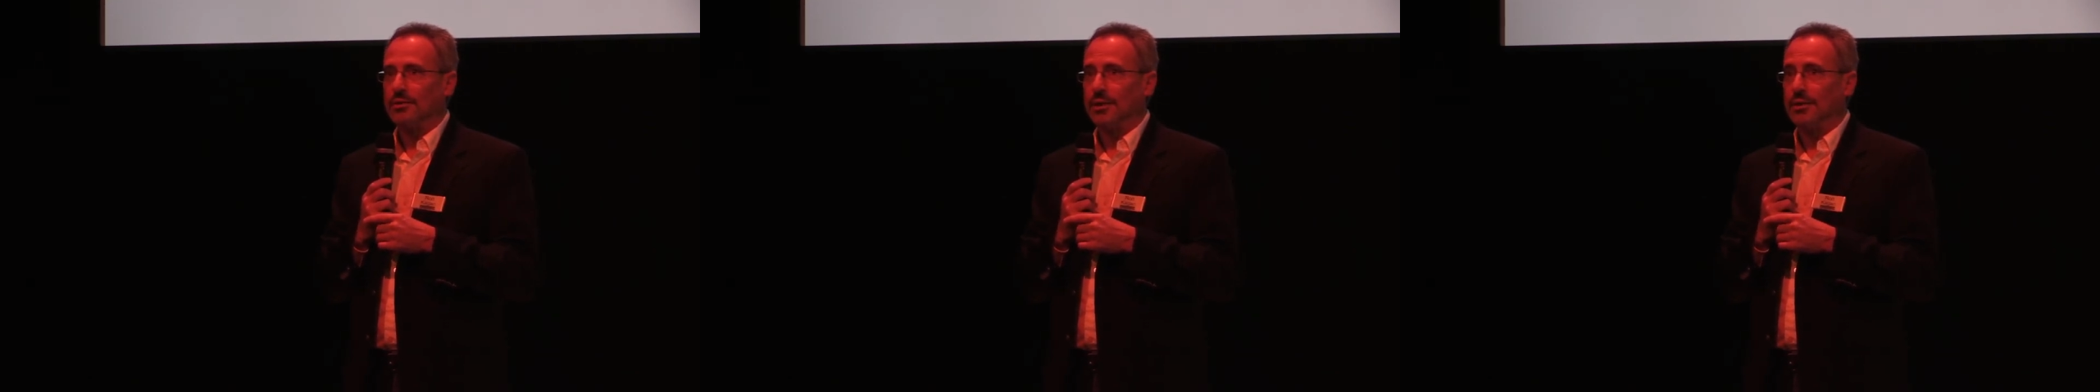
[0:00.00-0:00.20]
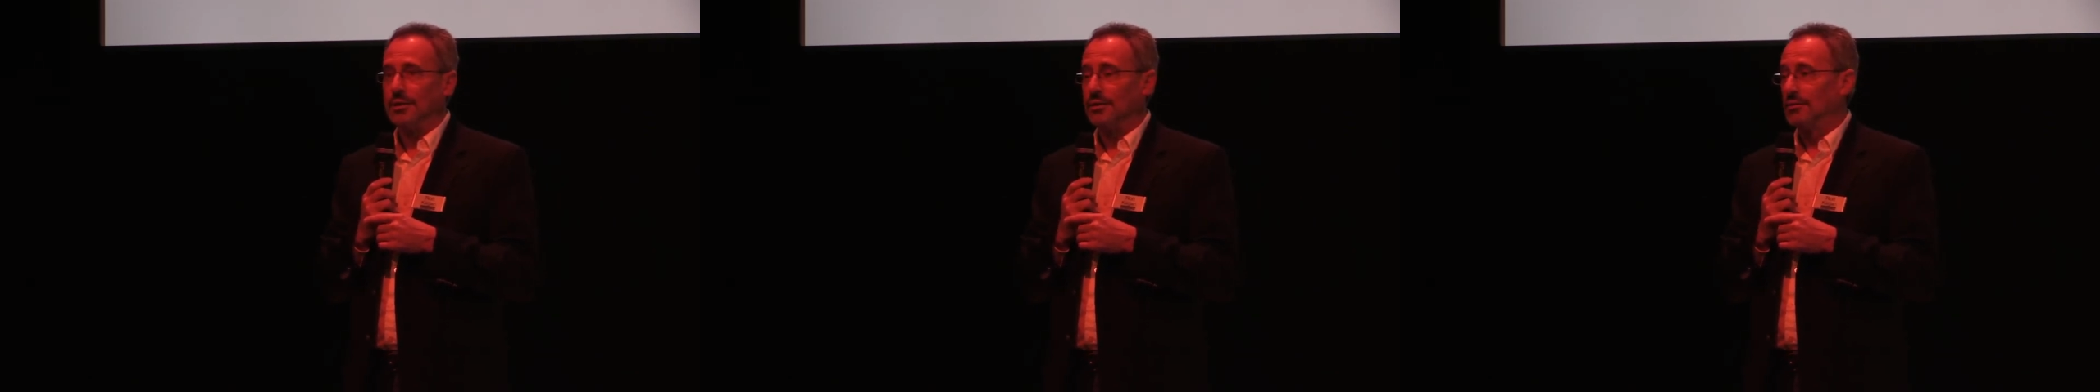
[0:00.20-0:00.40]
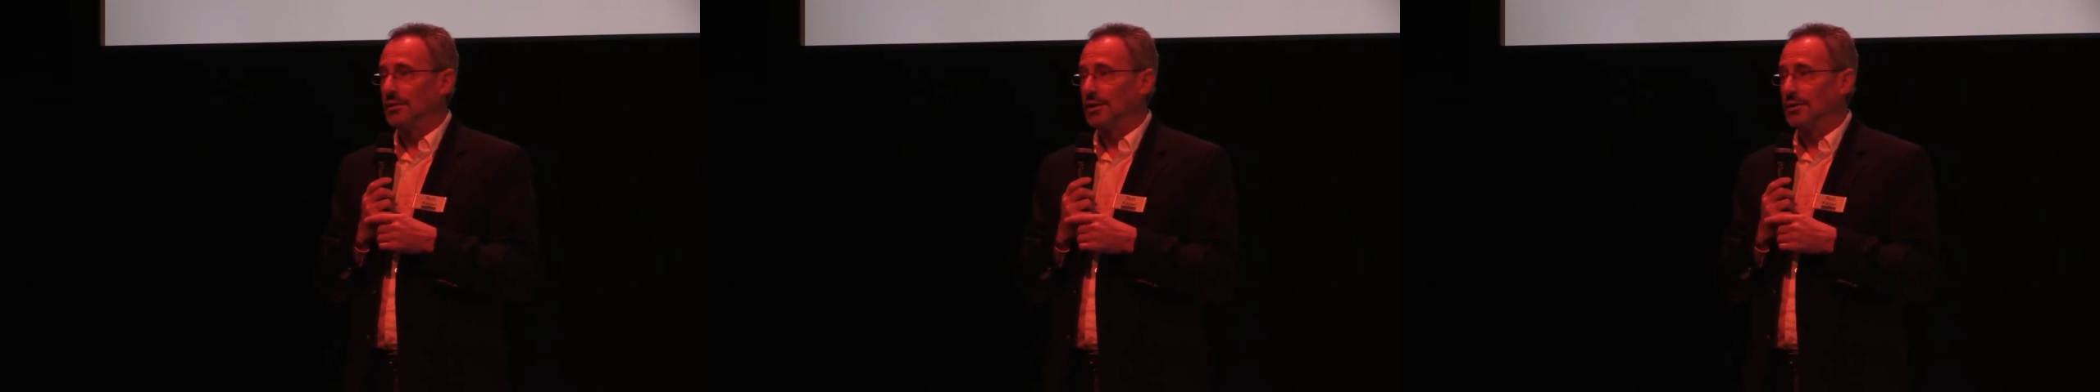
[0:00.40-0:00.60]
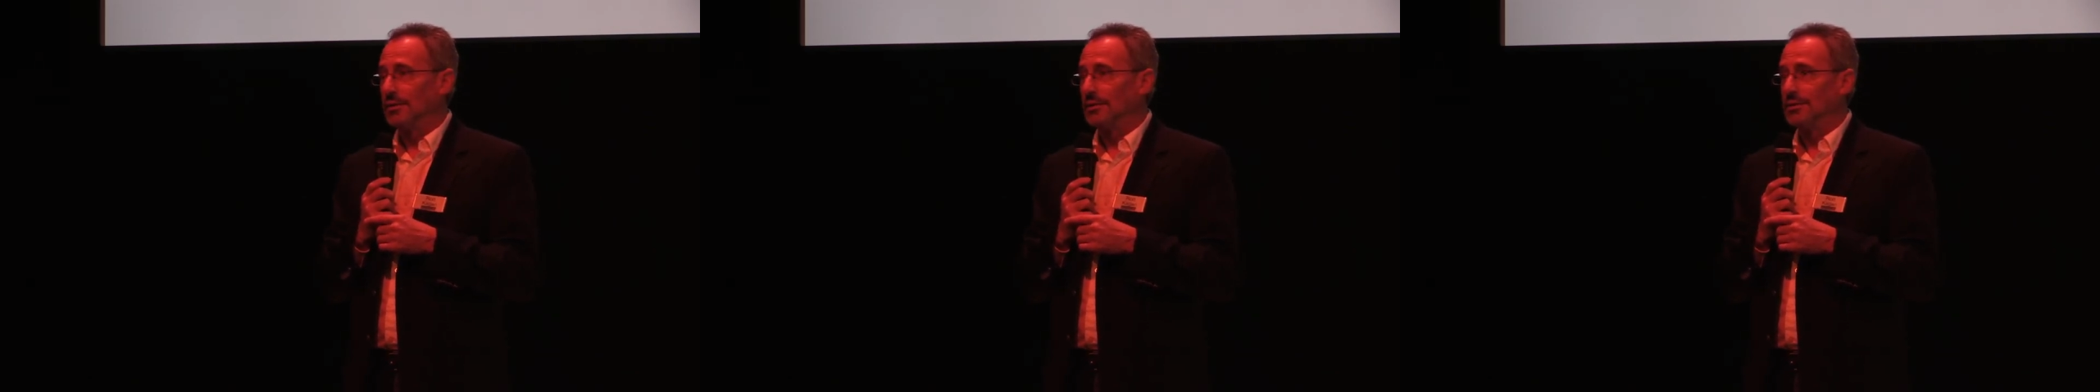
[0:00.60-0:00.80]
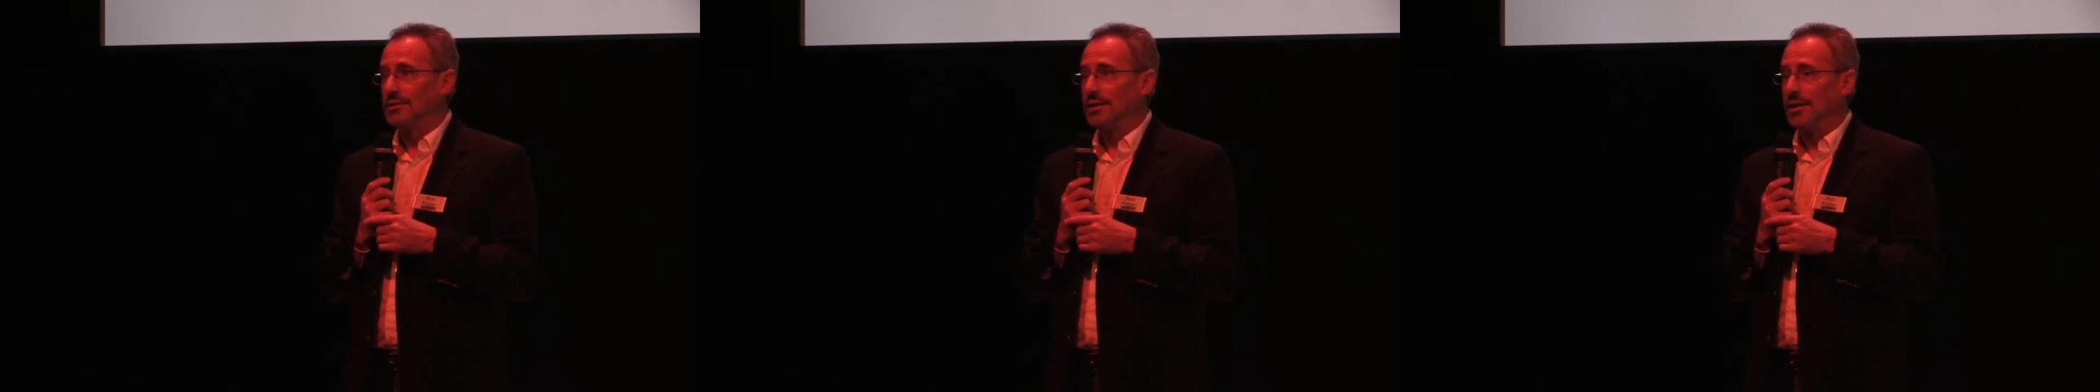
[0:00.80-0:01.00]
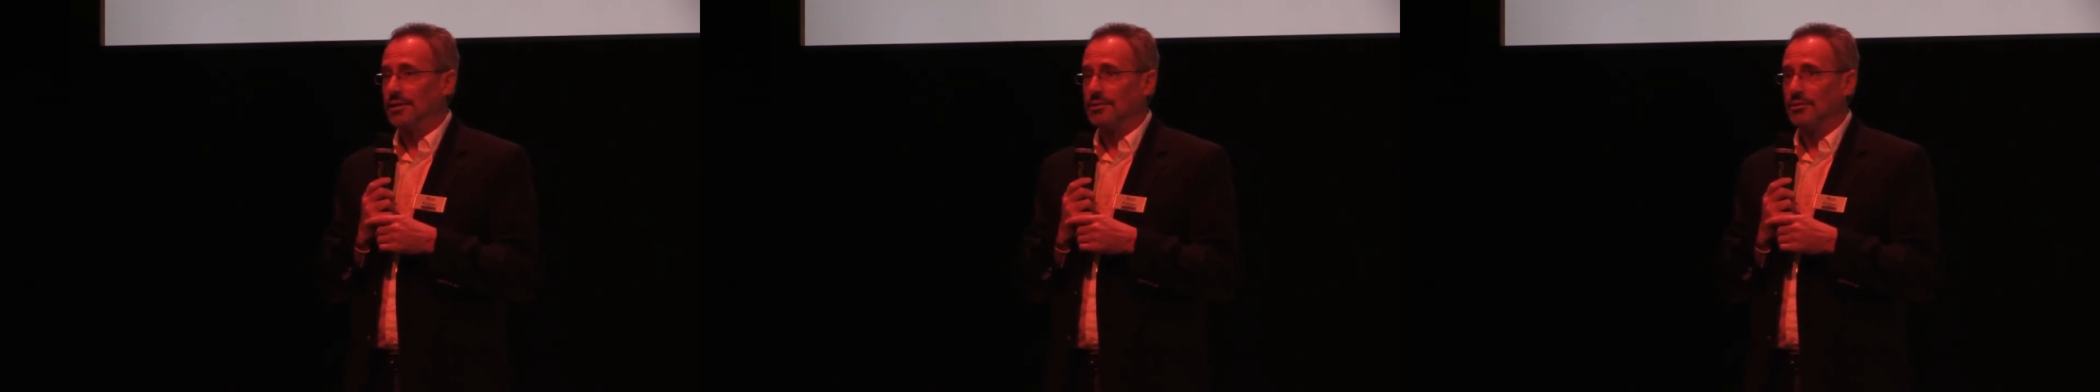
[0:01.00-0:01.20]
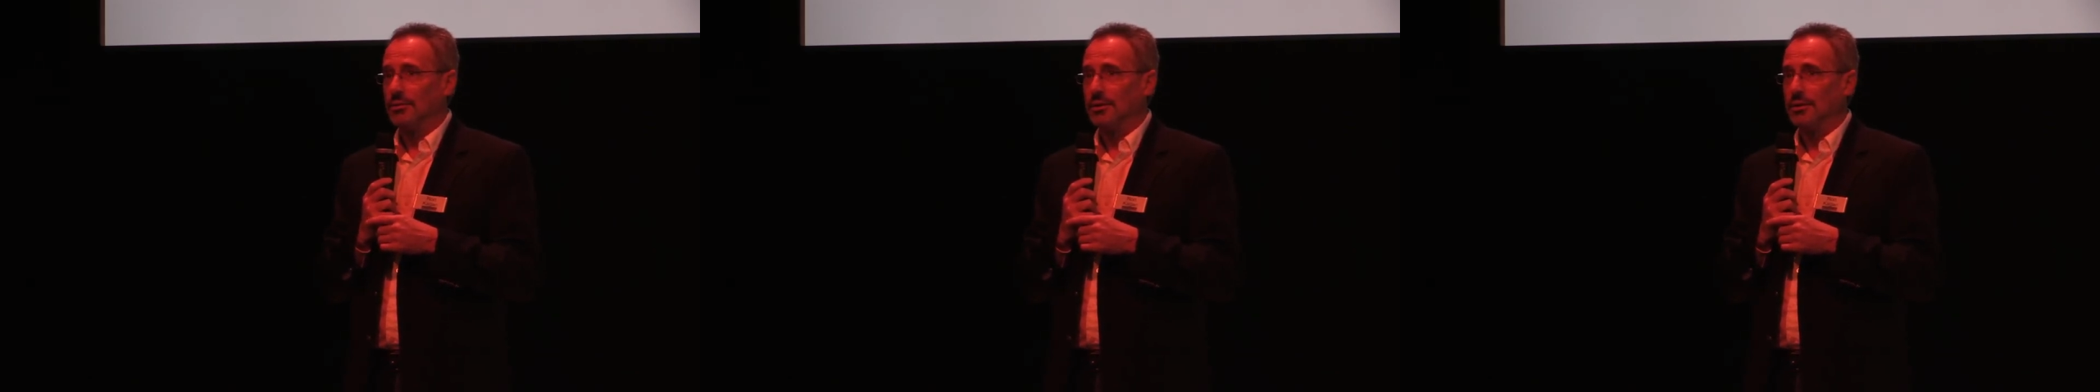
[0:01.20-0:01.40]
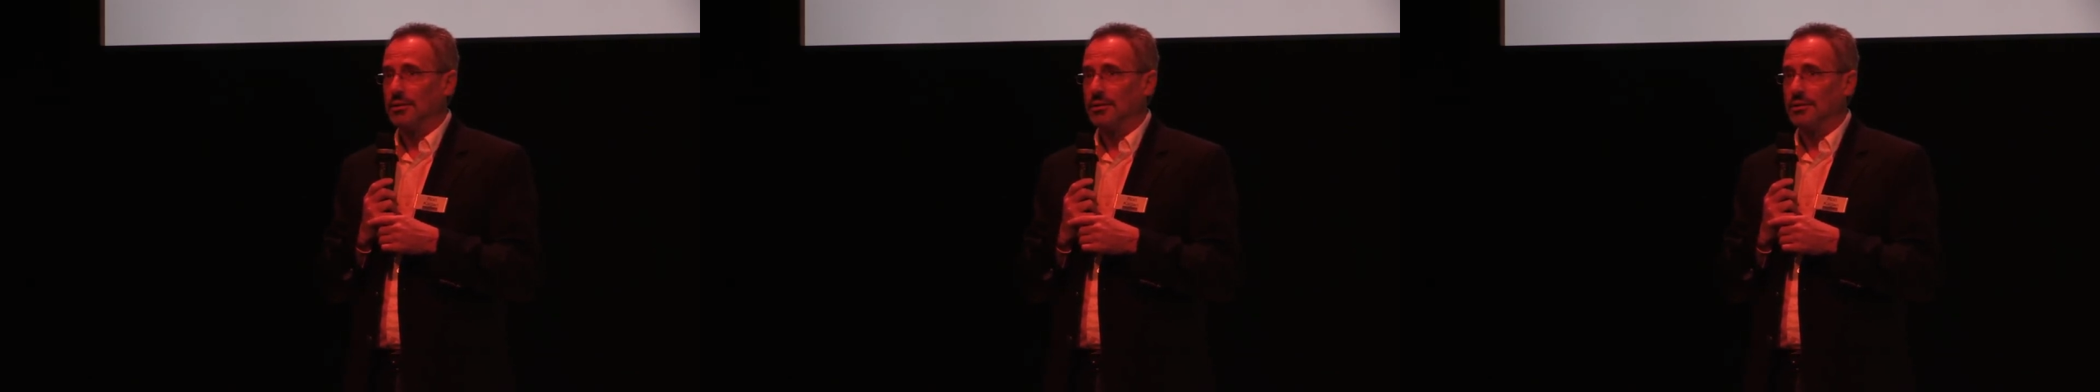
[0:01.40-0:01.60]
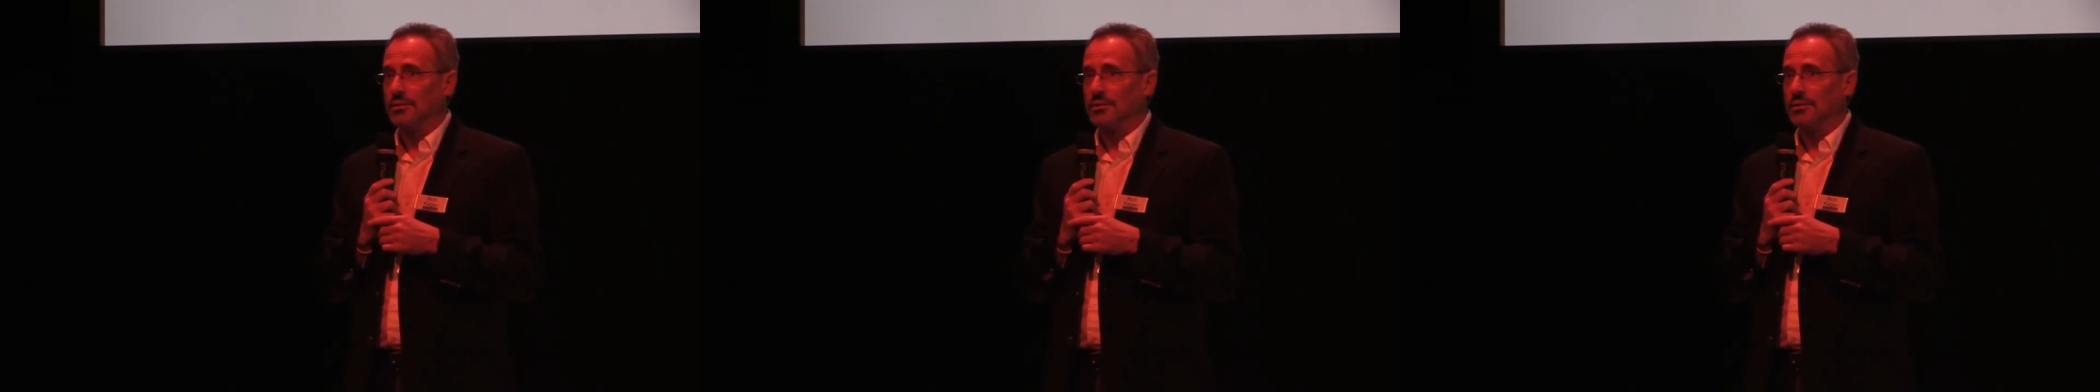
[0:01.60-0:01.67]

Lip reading: or any accredited sanctuary in the